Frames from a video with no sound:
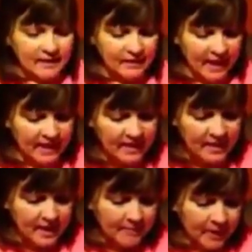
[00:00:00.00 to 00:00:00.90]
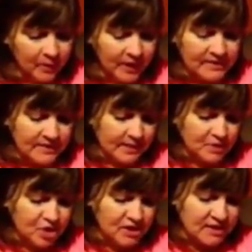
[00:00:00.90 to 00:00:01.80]
of like that. Might raise it
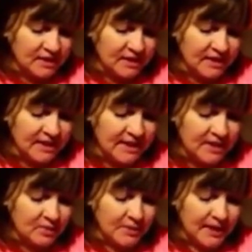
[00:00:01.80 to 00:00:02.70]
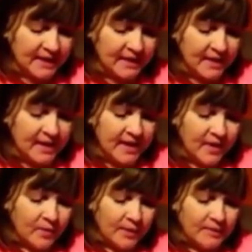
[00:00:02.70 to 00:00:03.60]
up just a little bit.
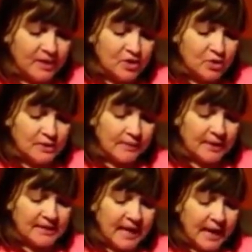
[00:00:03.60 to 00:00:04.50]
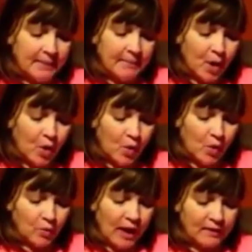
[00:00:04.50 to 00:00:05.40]
And what I'm going to do is I'm going to tie a
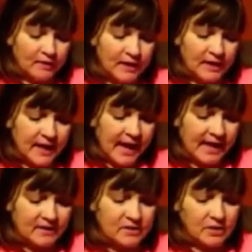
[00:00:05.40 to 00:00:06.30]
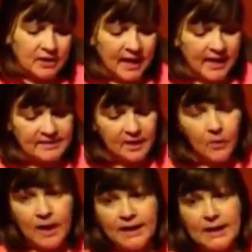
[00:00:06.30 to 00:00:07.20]
bow rather than a knot. So in case I
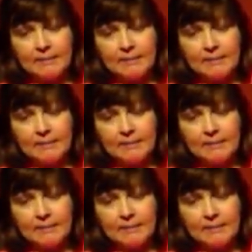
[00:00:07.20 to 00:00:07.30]
want to